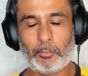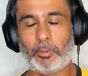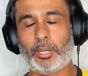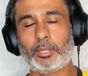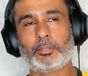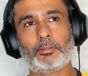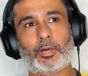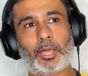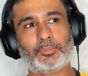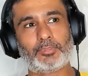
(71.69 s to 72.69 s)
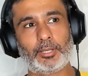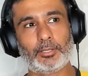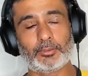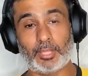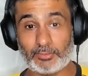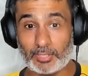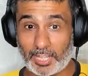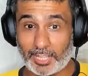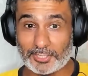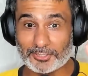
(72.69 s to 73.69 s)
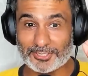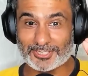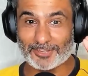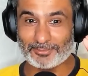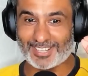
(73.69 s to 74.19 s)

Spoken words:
But I said there is a negationism